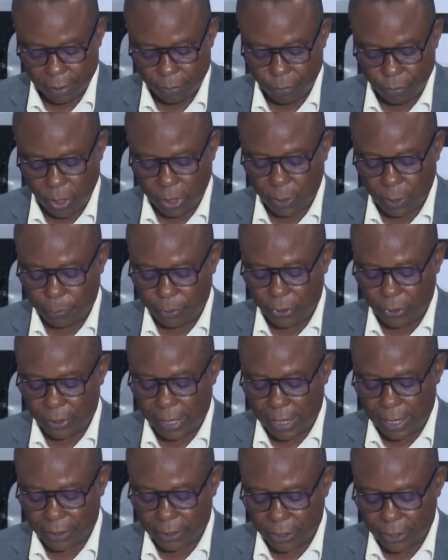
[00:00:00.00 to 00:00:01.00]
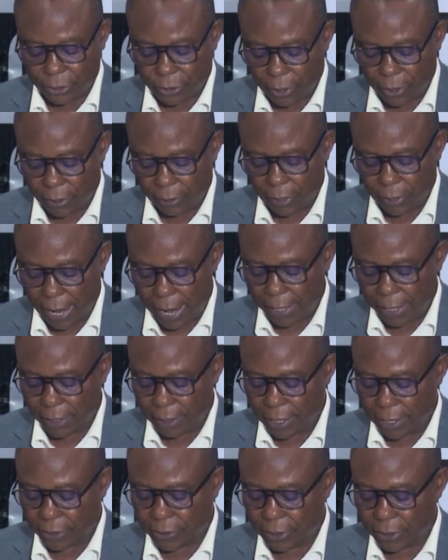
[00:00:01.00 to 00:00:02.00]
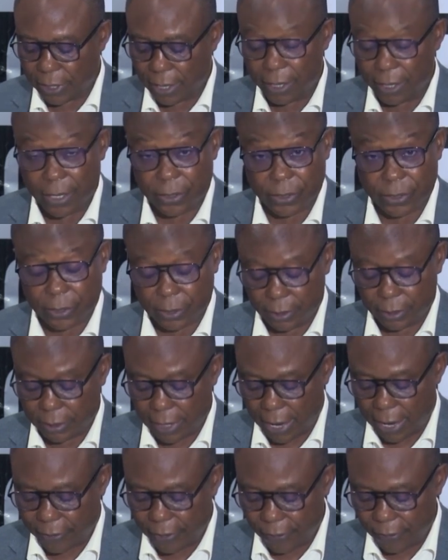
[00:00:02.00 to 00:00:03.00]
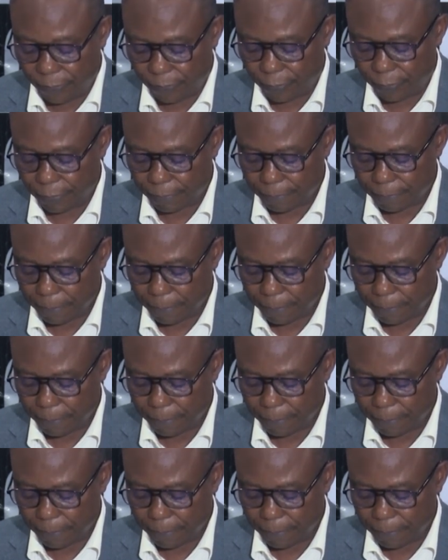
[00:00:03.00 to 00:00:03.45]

multiple taxation, hike in electricity tariff,